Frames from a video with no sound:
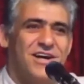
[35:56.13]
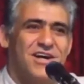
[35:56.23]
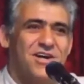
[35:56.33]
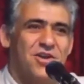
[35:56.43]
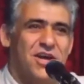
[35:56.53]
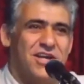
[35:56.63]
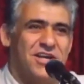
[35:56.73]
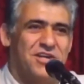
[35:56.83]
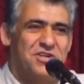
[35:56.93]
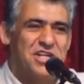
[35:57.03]
like a uh,
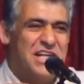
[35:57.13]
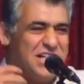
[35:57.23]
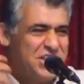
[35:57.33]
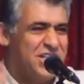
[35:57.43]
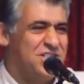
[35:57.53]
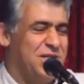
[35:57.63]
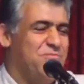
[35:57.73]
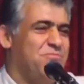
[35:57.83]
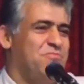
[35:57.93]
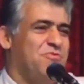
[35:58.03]
relationship
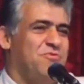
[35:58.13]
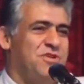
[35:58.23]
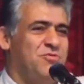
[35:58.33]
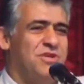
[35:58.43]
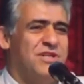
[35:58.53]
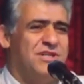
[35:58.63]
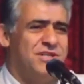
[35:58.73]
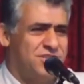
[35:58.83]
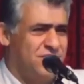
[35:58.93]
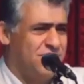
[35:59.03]
during the, this
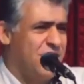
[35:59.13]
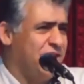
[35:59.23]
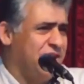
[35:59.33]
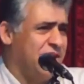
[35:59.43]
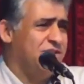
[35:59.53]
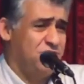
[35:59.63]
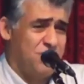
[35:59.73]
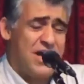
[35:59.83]
nine years you have